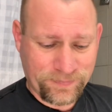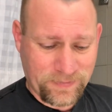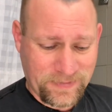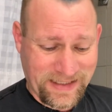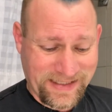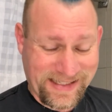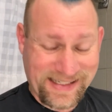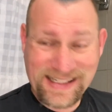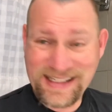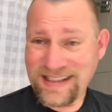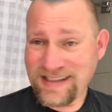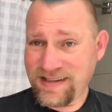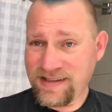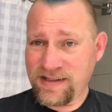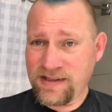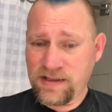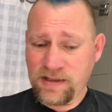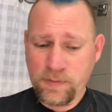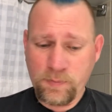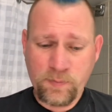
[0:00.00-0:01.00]
It
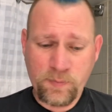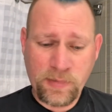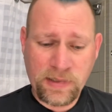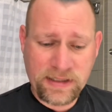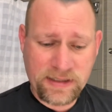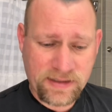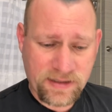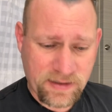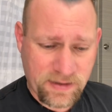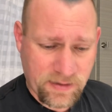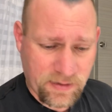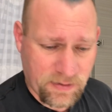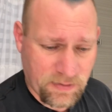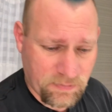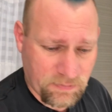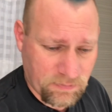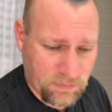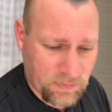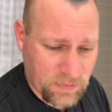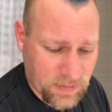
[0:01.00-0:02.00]
sucks, but
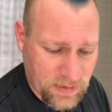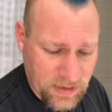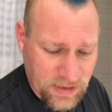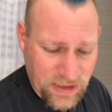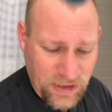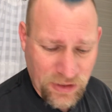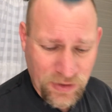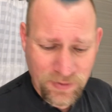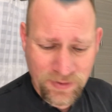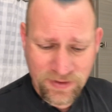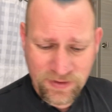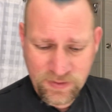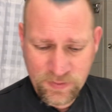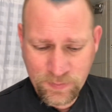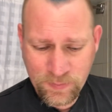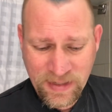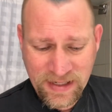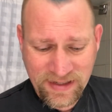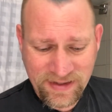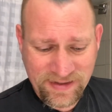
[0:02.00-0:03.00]
the units
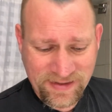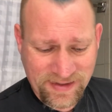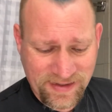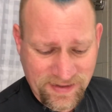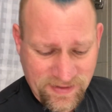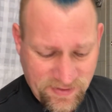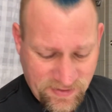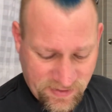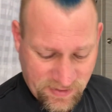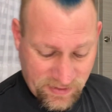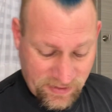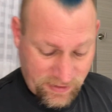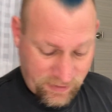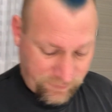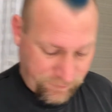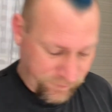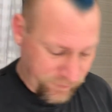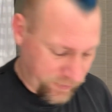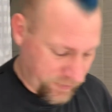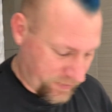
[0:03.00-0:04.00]
make sense. Like a
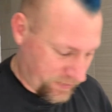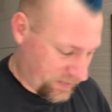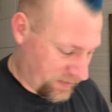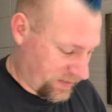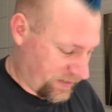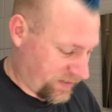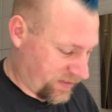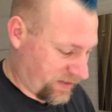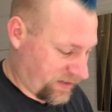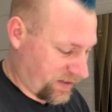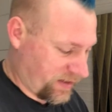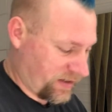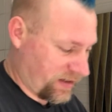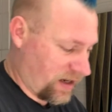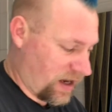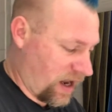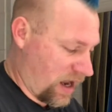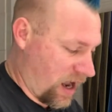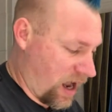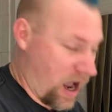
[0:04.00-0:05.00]
foot is
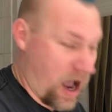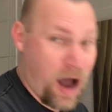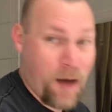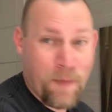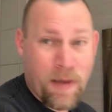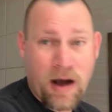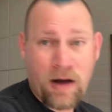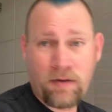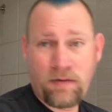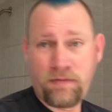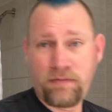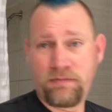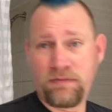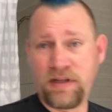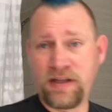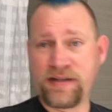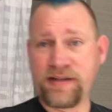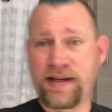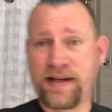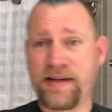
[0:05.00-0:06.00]
about
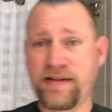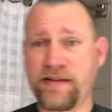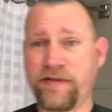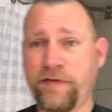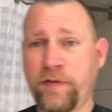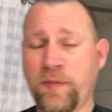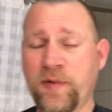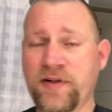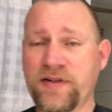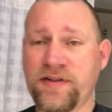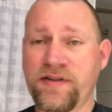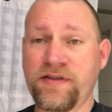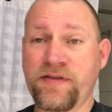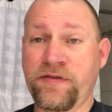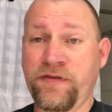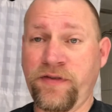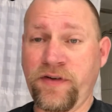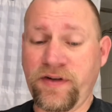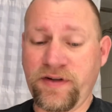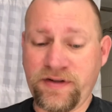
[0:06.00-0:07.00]
the size of a person's
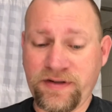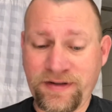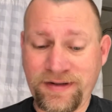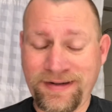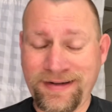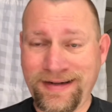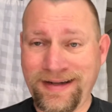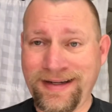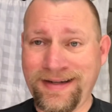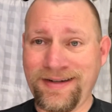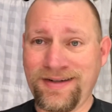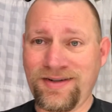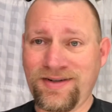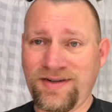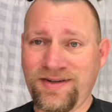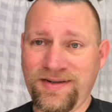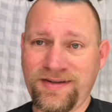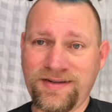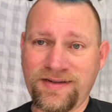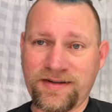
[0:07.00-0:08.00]
foot. An inch
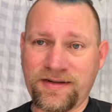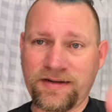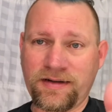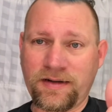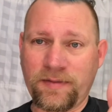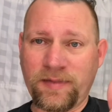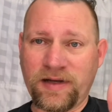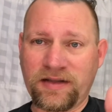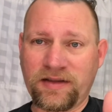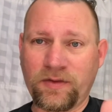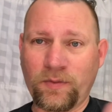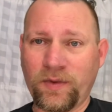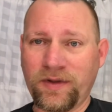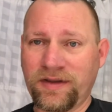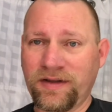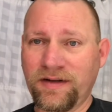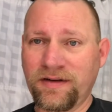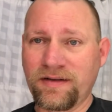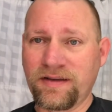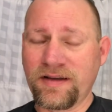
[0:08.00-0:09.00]
is about the width
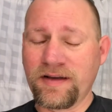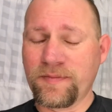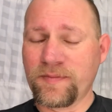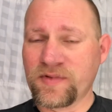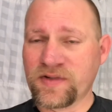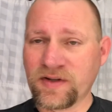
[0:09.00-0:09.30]
of your thumb.